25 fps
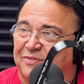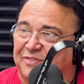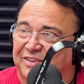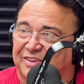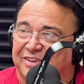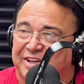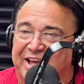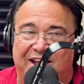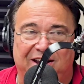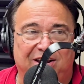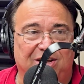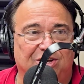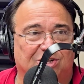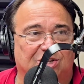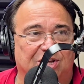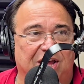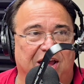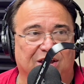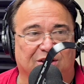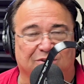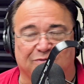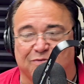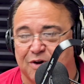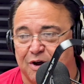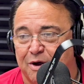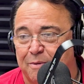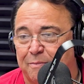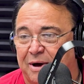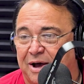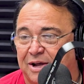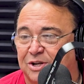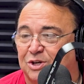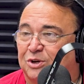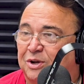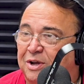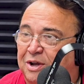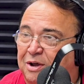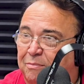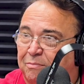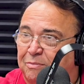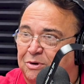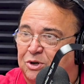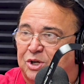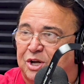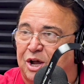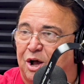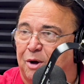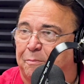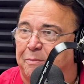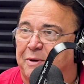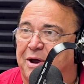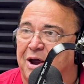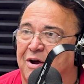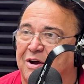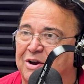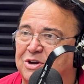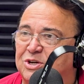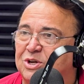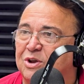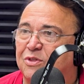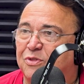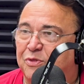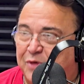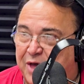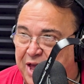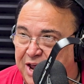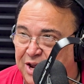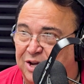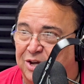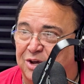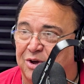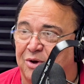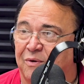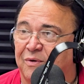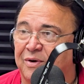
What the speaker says: ladies, thank you very much. Michelle Parrish, thank you.